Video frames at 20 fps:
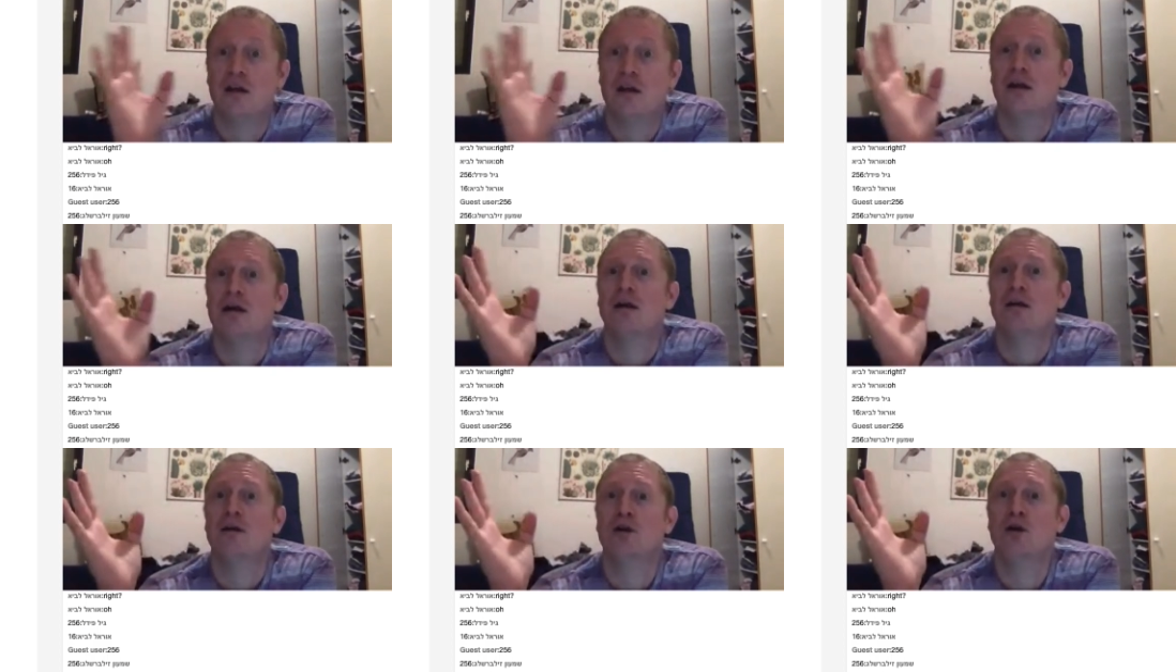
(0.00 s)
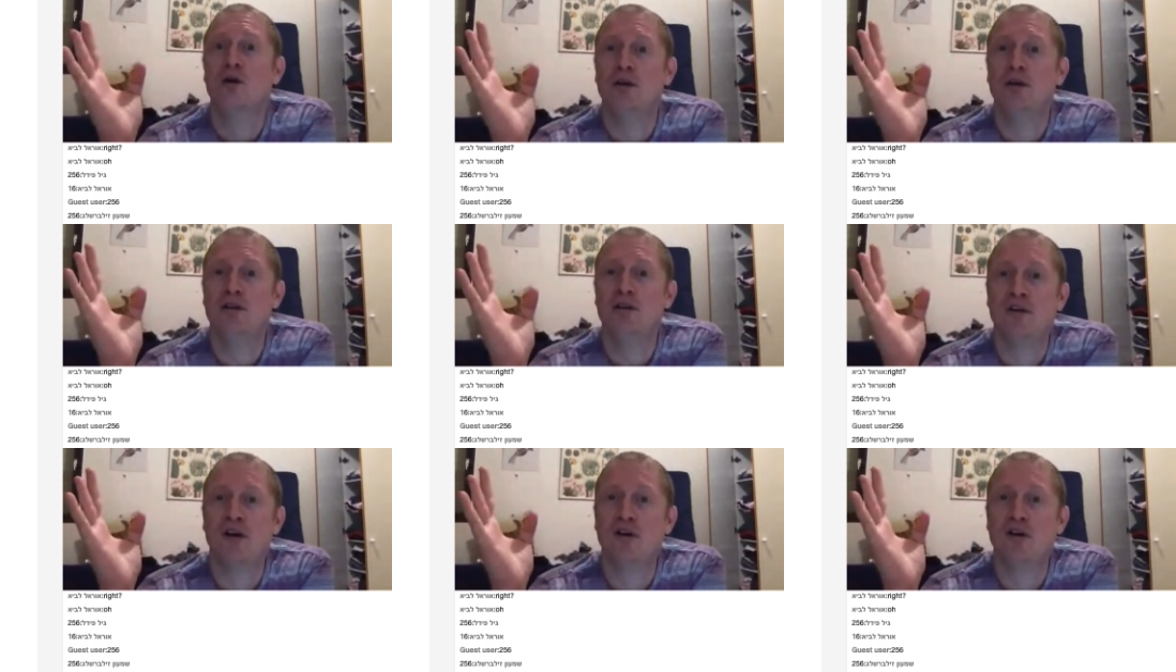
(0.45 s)
you're in
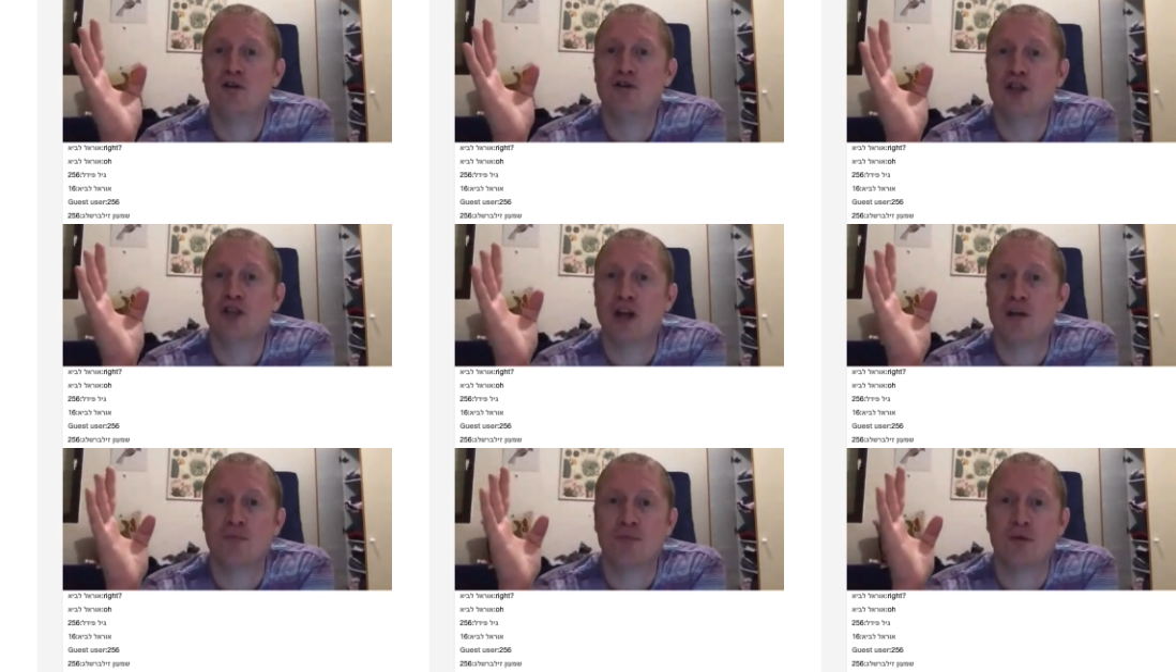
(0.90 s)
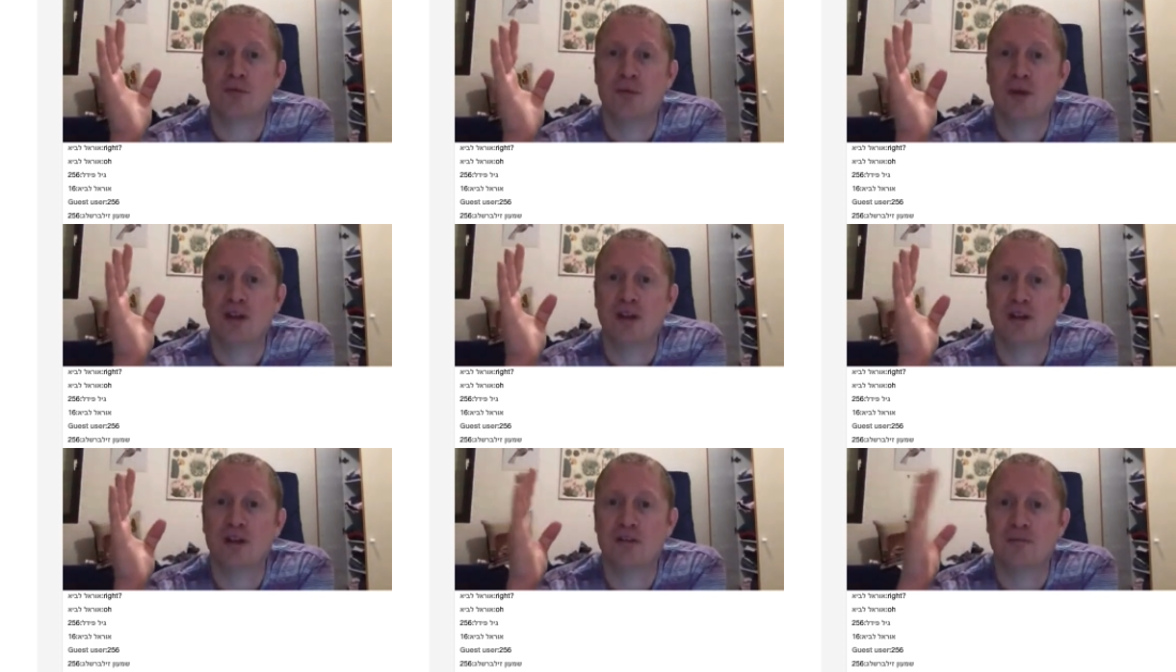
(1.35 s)
very good shape. It
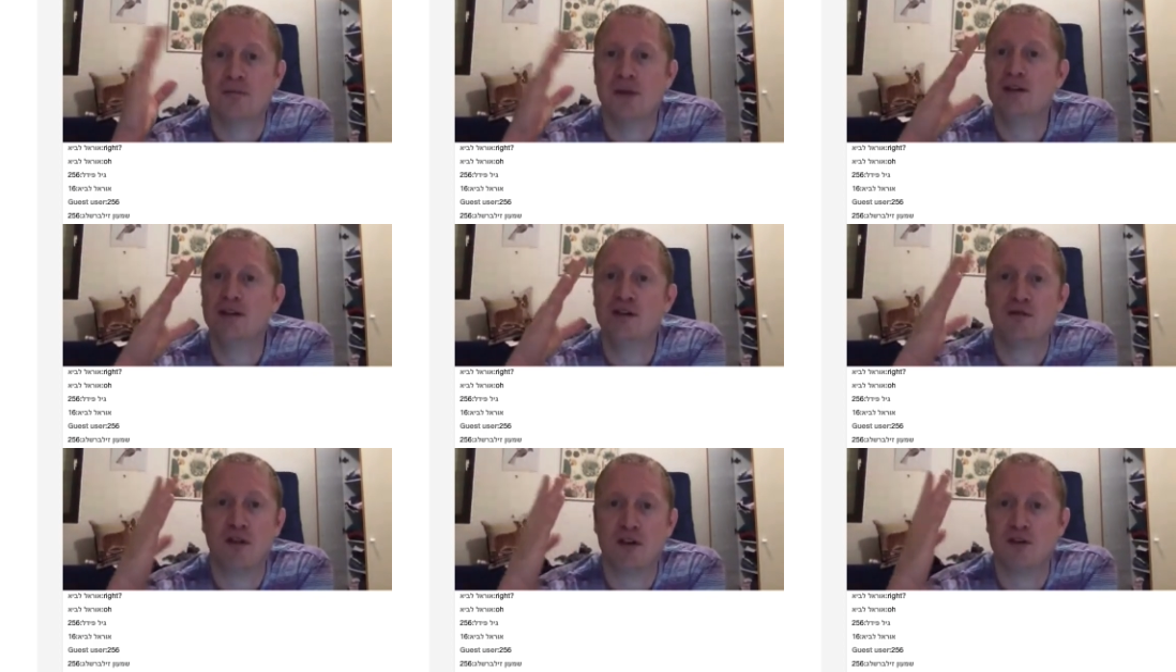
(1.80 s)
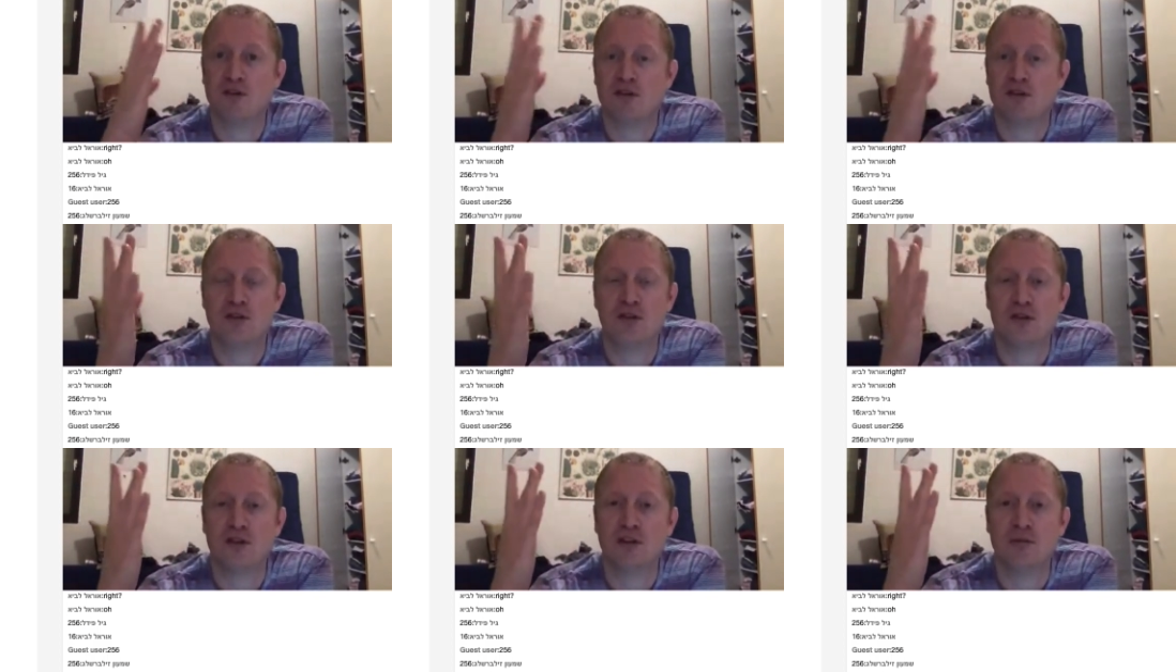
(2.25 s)
means you've
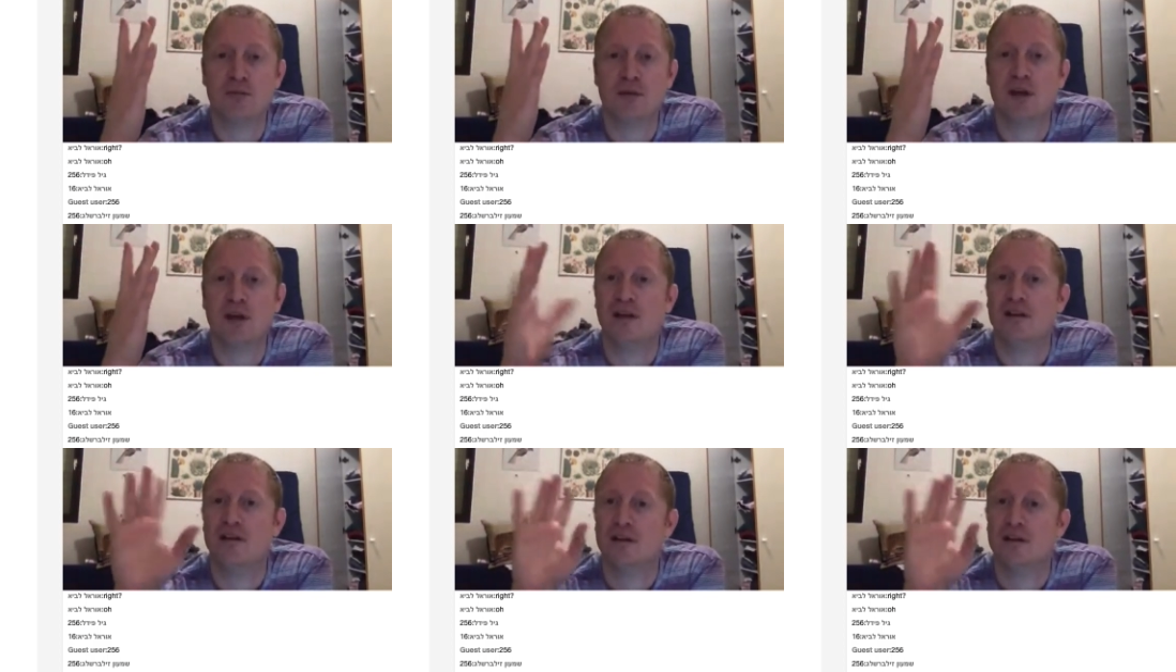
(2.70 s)
understood DPA.